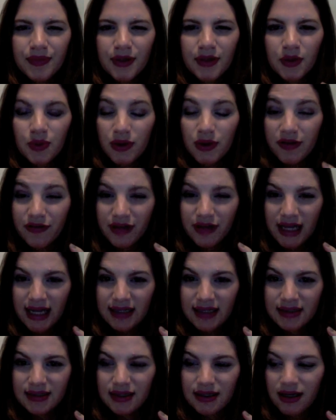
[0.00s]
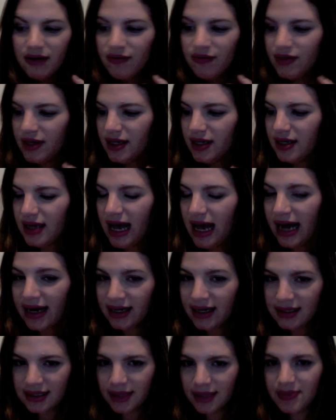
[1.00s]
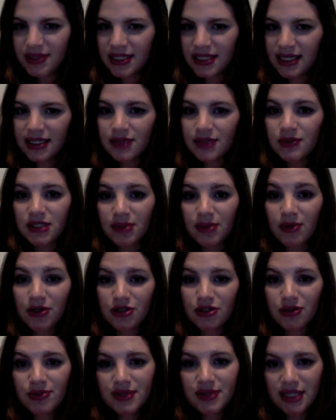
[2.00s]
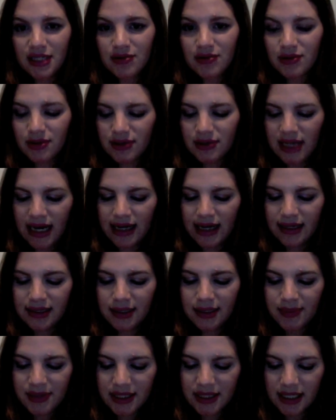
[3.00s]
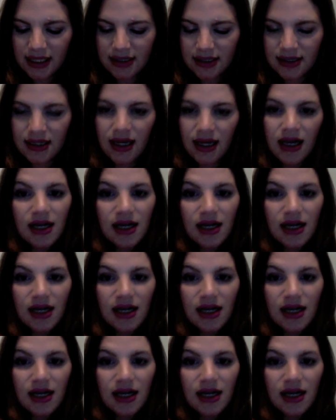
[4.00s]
Reflect of the Addict lipsticks, which I'm also obsessed with those Addict lipsticks.